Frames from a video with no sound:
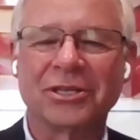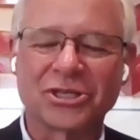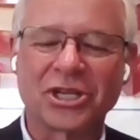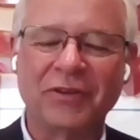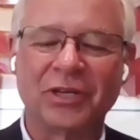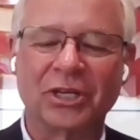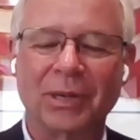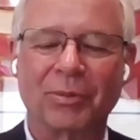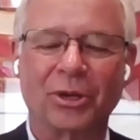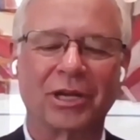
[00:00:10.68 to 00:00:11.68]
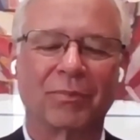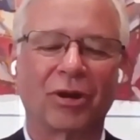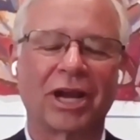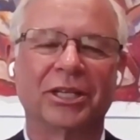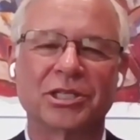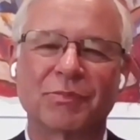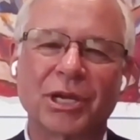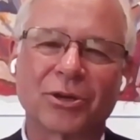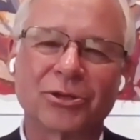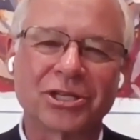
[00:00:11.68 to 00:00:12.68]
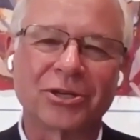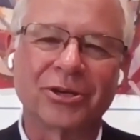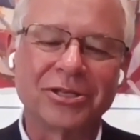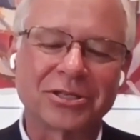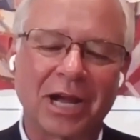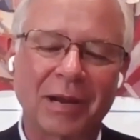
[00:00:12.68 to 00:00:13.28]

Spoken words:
Conceived in Liberty, a Bradley Speaker Series.